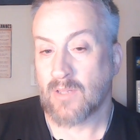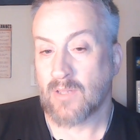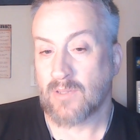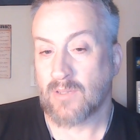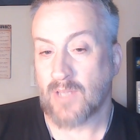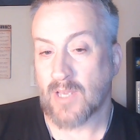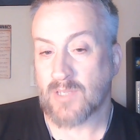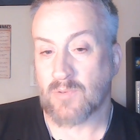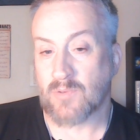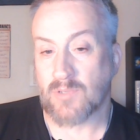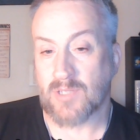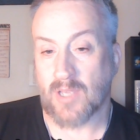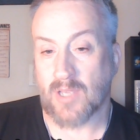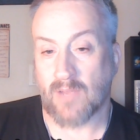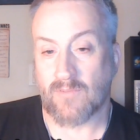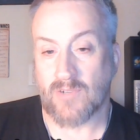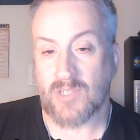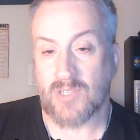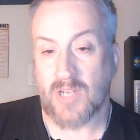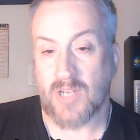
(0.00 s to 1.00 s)
Thanks once
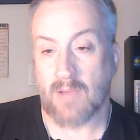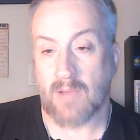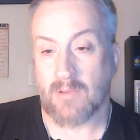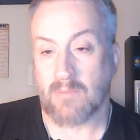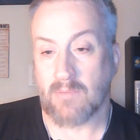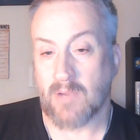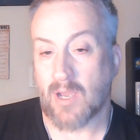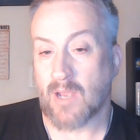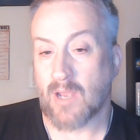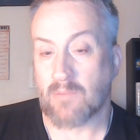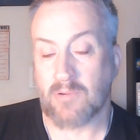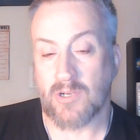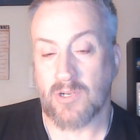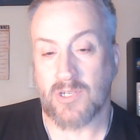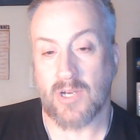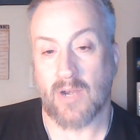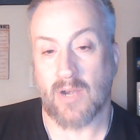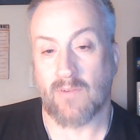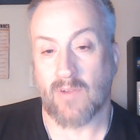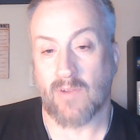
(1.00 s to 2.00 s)
again for stopping by. I
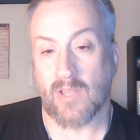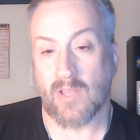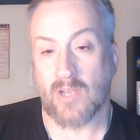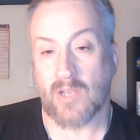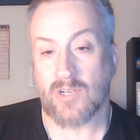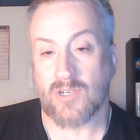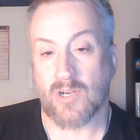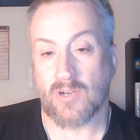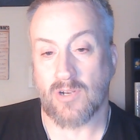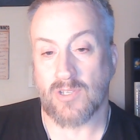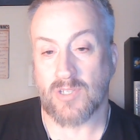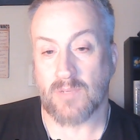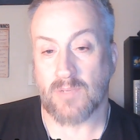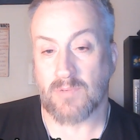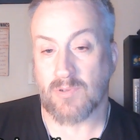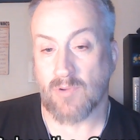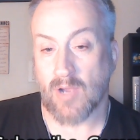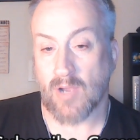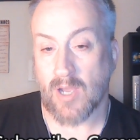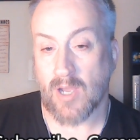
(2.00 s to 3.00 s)
appreciate every like, share, and
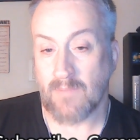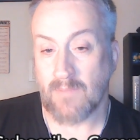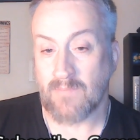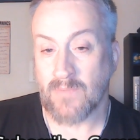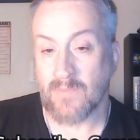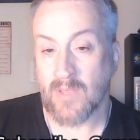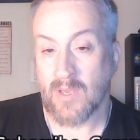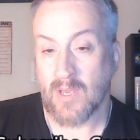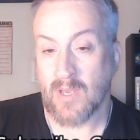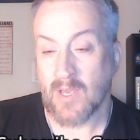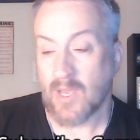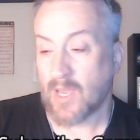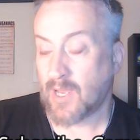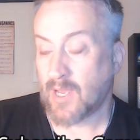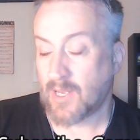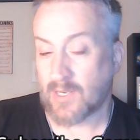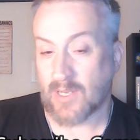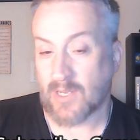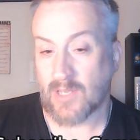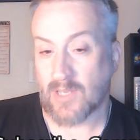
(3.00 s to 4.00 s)
subscribe.
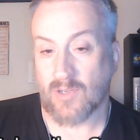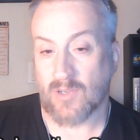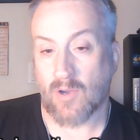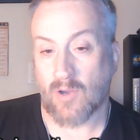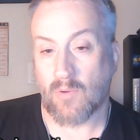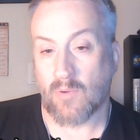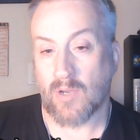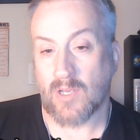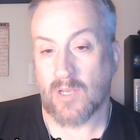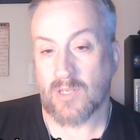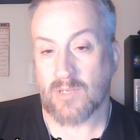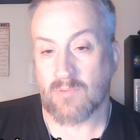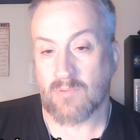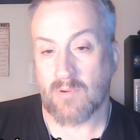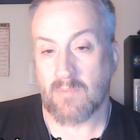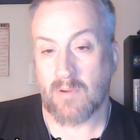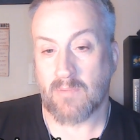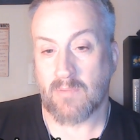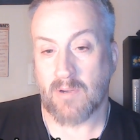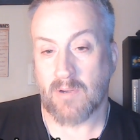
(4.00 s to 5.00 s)
And as always,
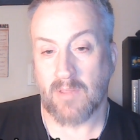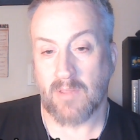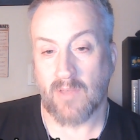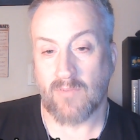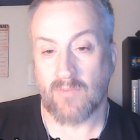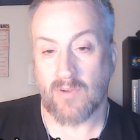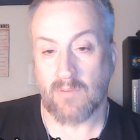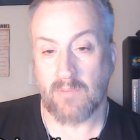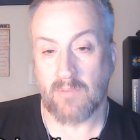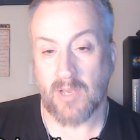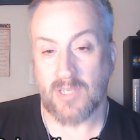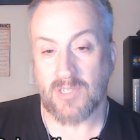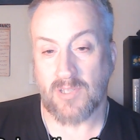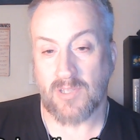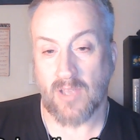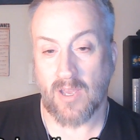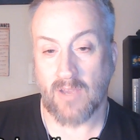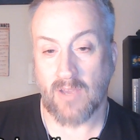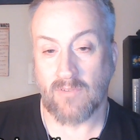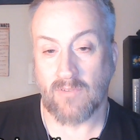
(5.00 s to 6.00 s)
remember to live your best
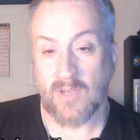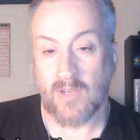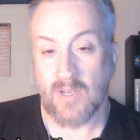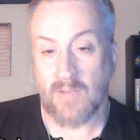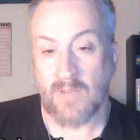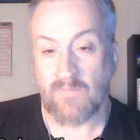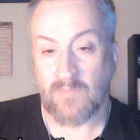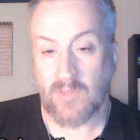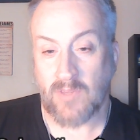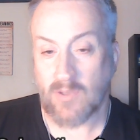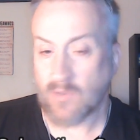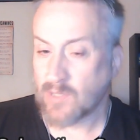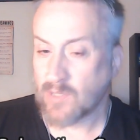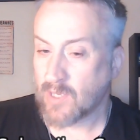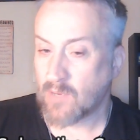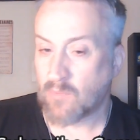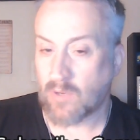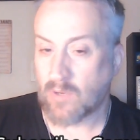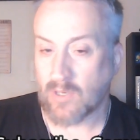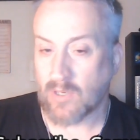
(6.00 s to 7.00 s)
life. You only
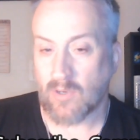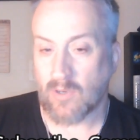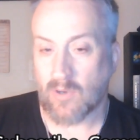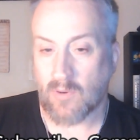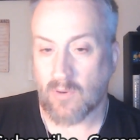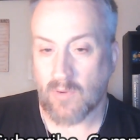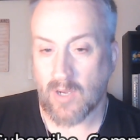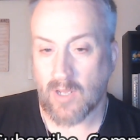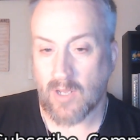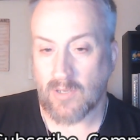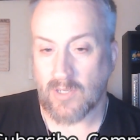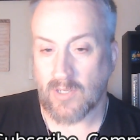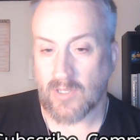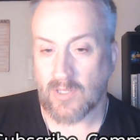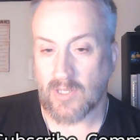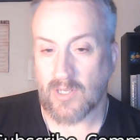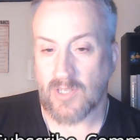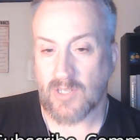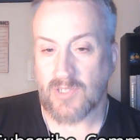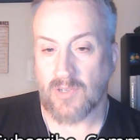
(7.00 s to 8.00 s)
get one go around and
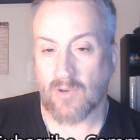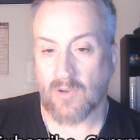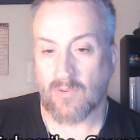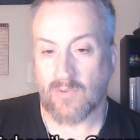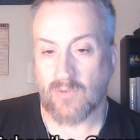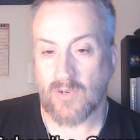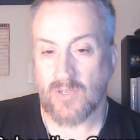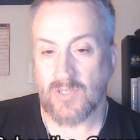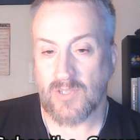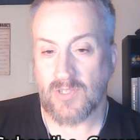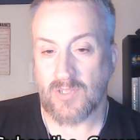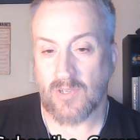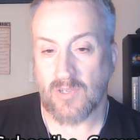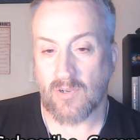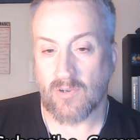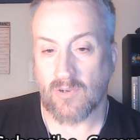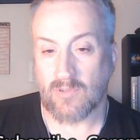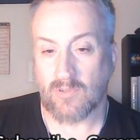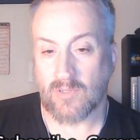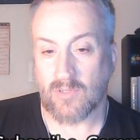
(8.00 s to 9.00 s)
then it's over,
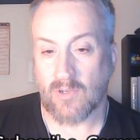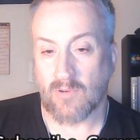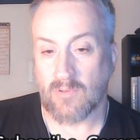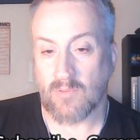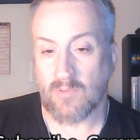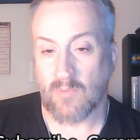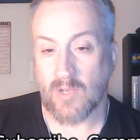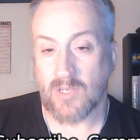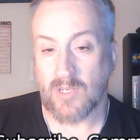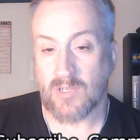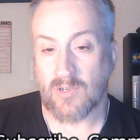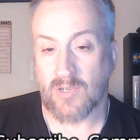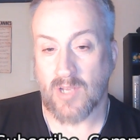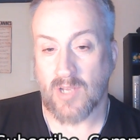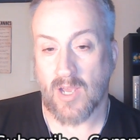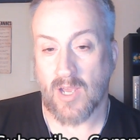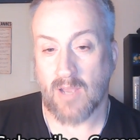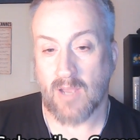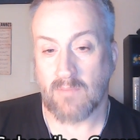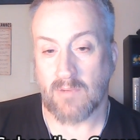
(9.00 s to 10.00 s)
so don't waste your
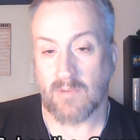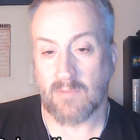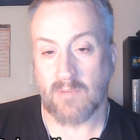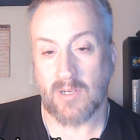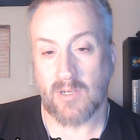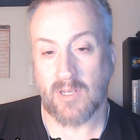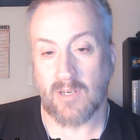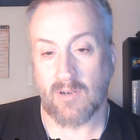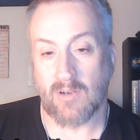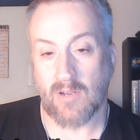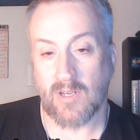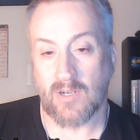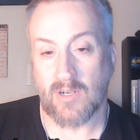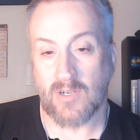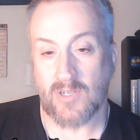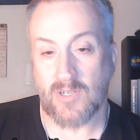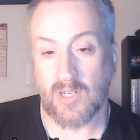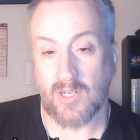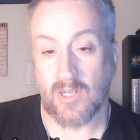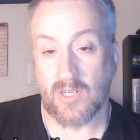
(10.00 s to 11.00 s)
time, your money, your
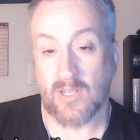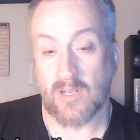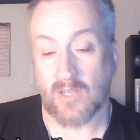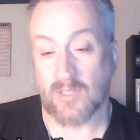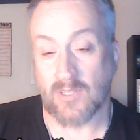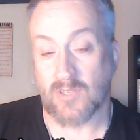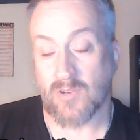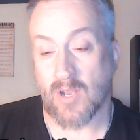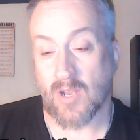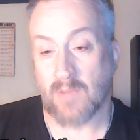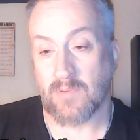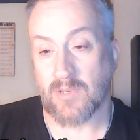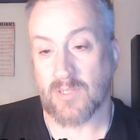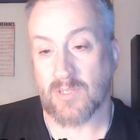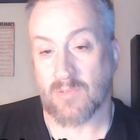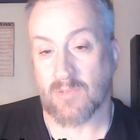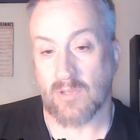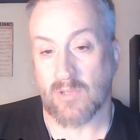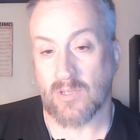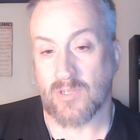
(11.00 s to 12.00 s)
energy on the
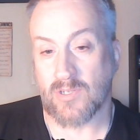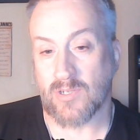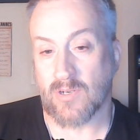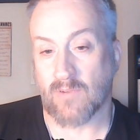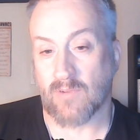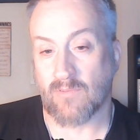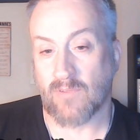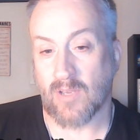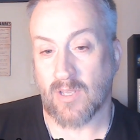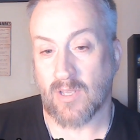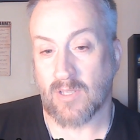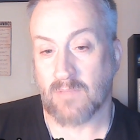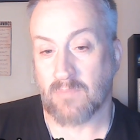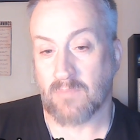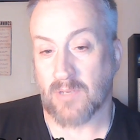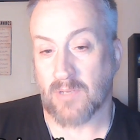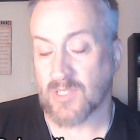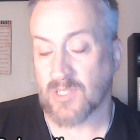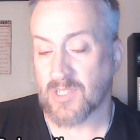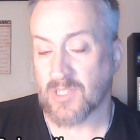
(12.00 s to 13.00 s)
trappings of religion and faith,
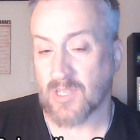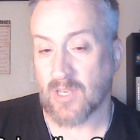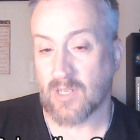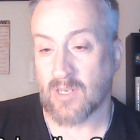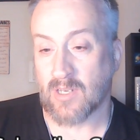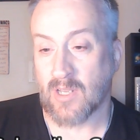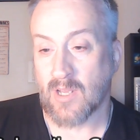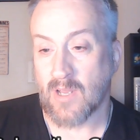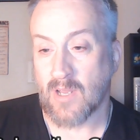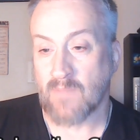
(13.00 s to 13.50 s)
but instead